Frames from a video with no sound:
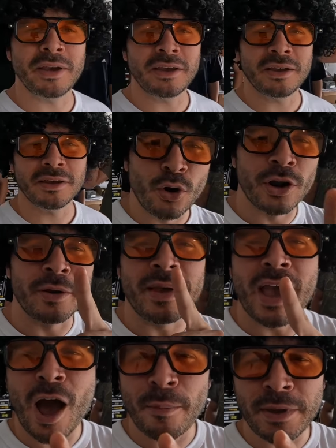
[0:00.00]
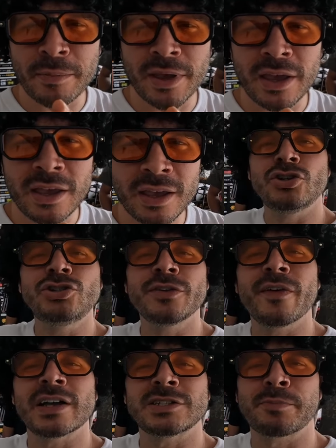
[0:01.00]
me who are gonna be helping me do
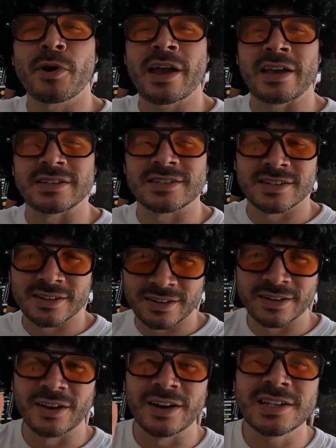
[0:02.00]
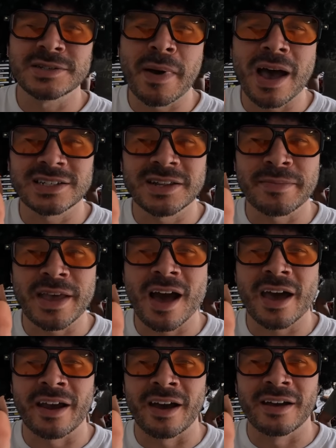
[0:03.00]
Jevon's brakes on his Mazda
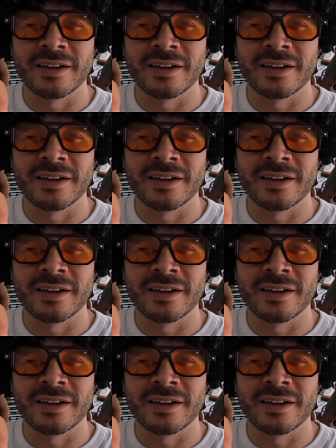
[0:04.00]
Miata.